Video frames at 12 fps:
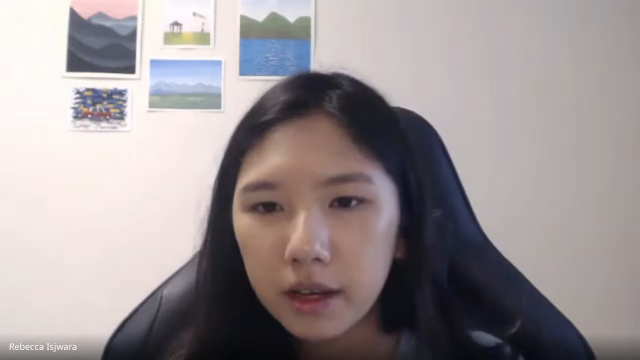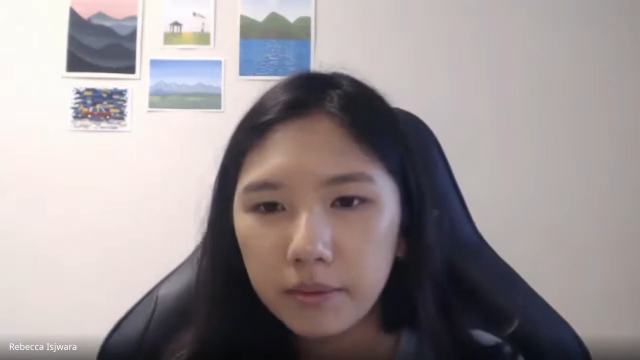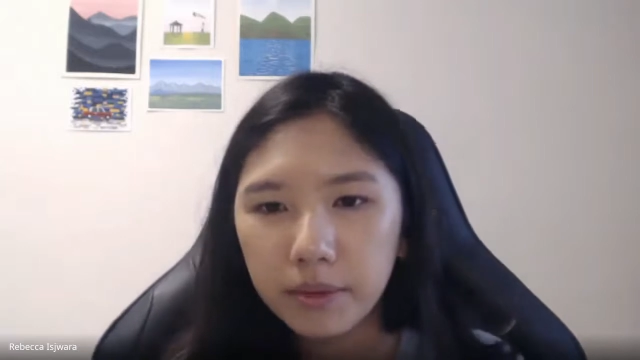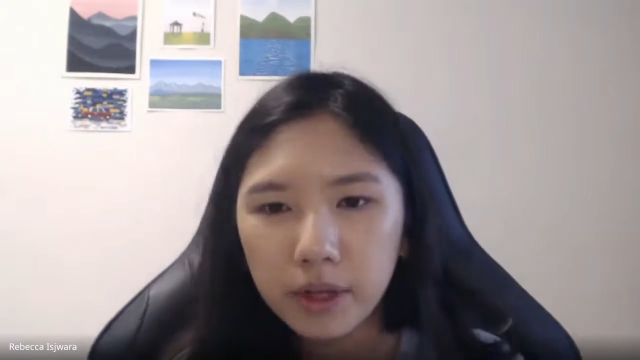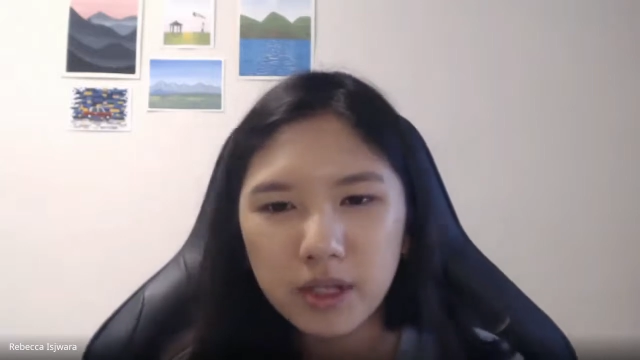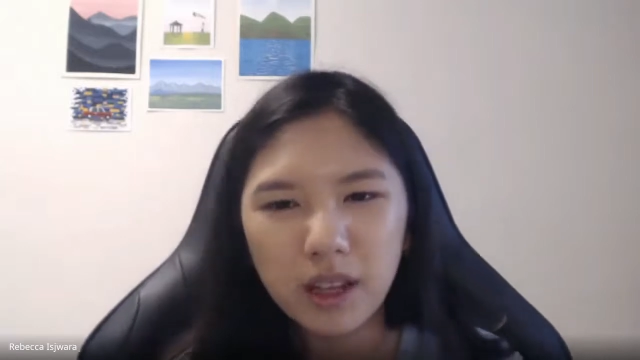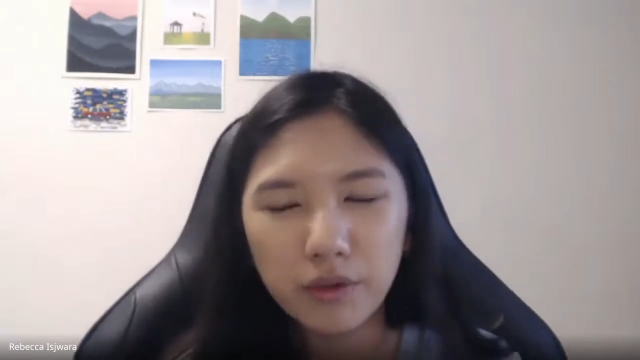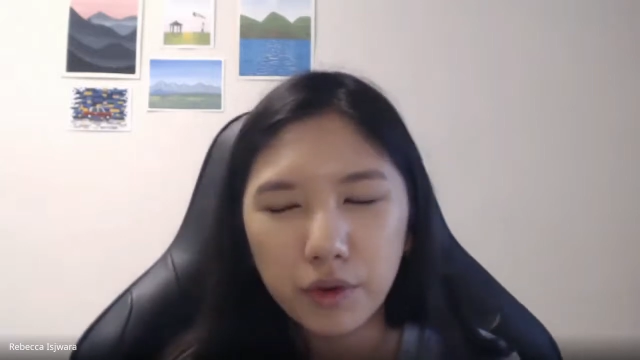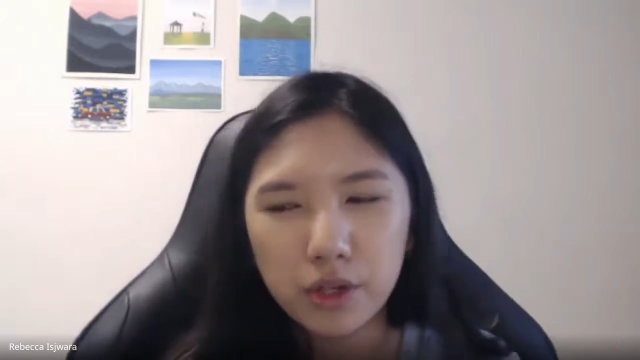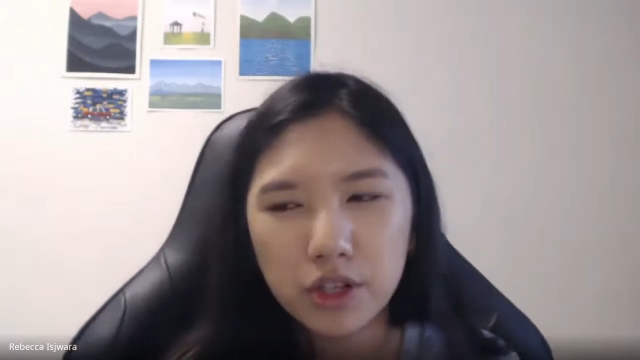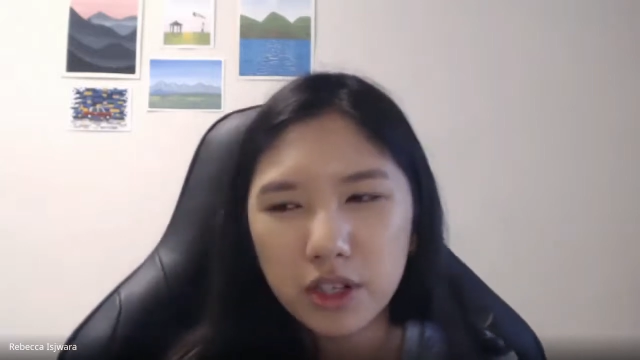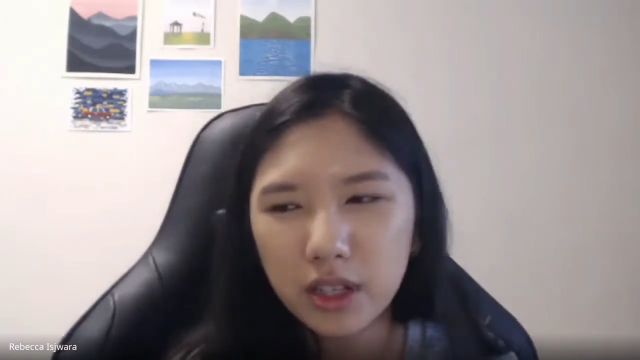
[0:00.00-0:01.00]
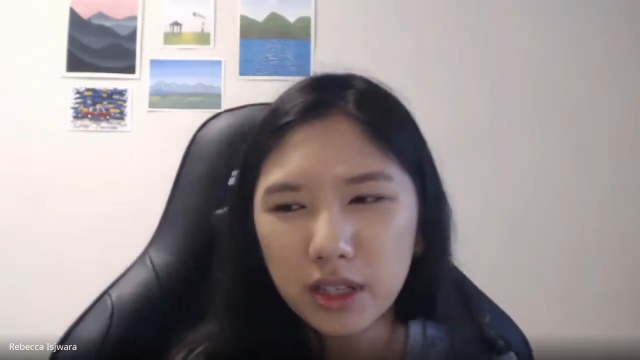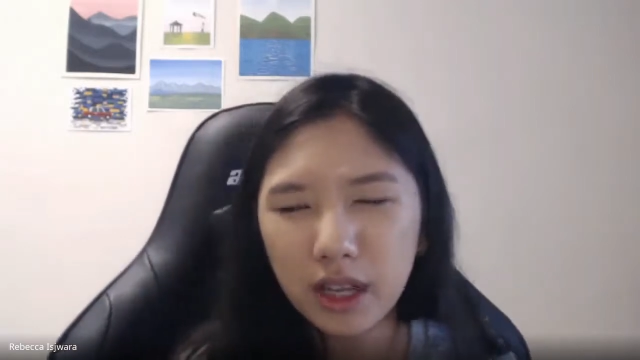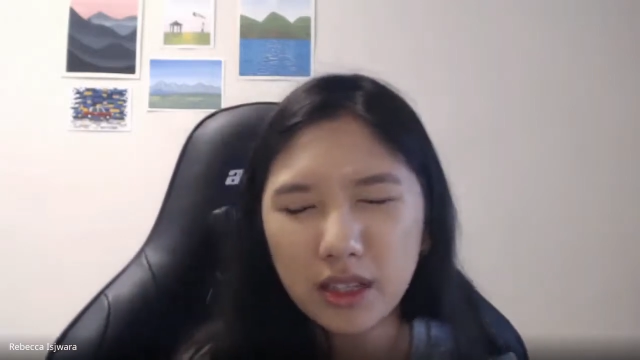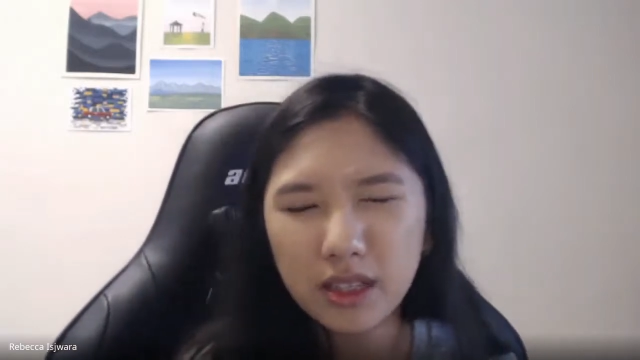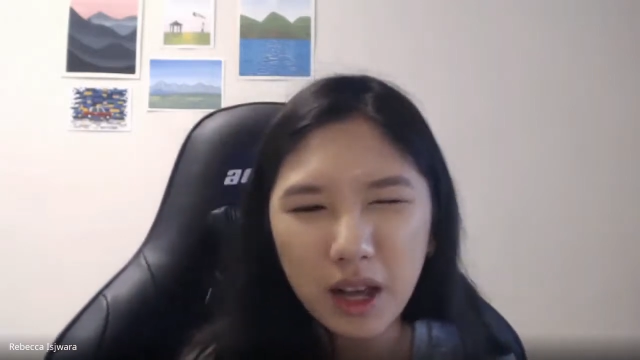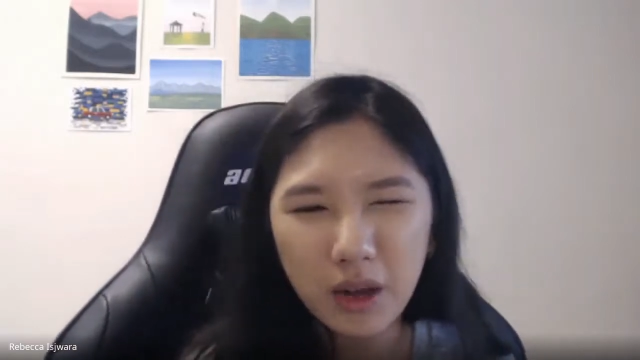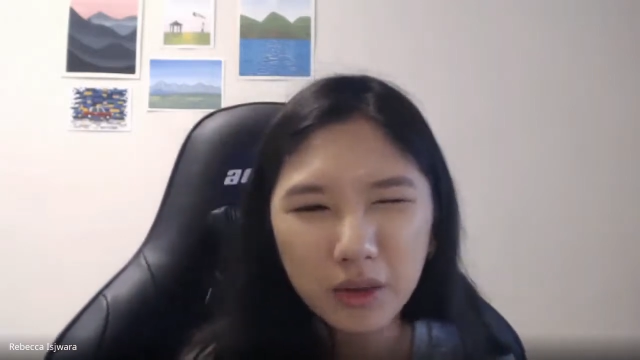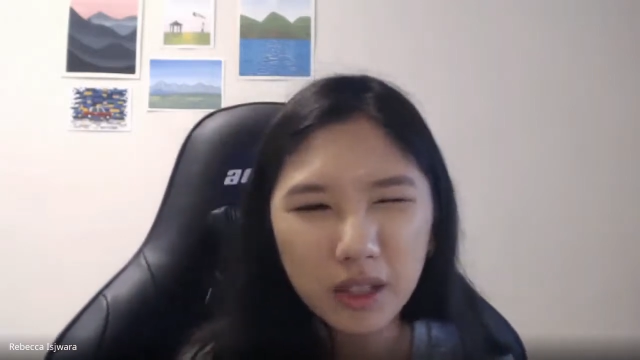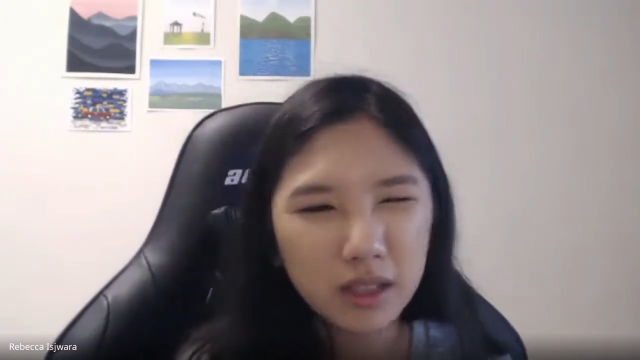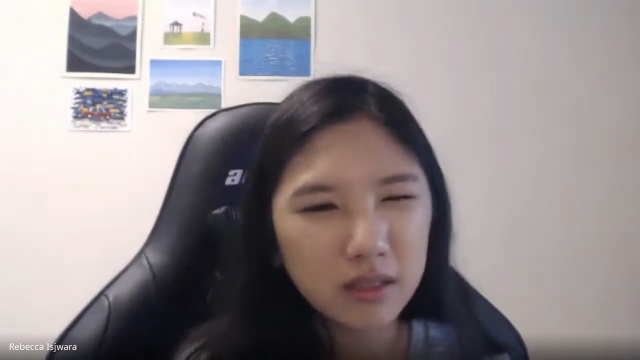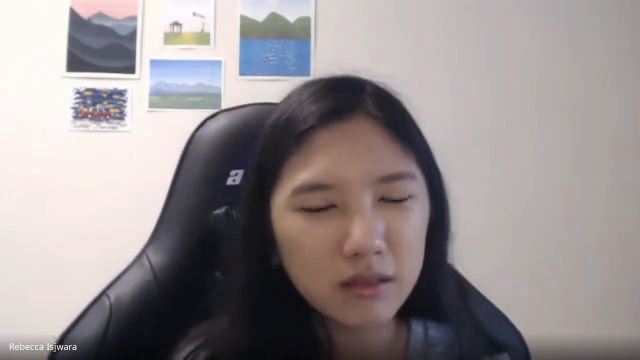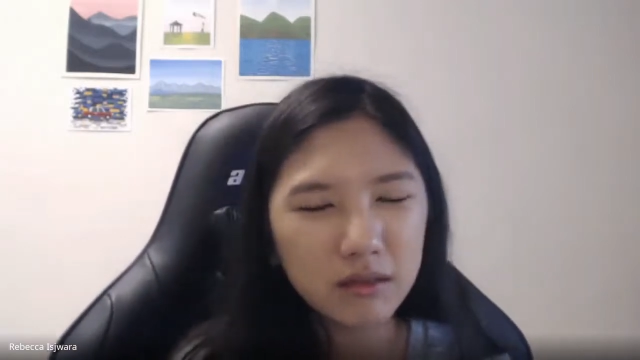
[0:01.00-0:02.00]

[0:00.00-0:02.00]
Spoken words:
because unfortunately that's how the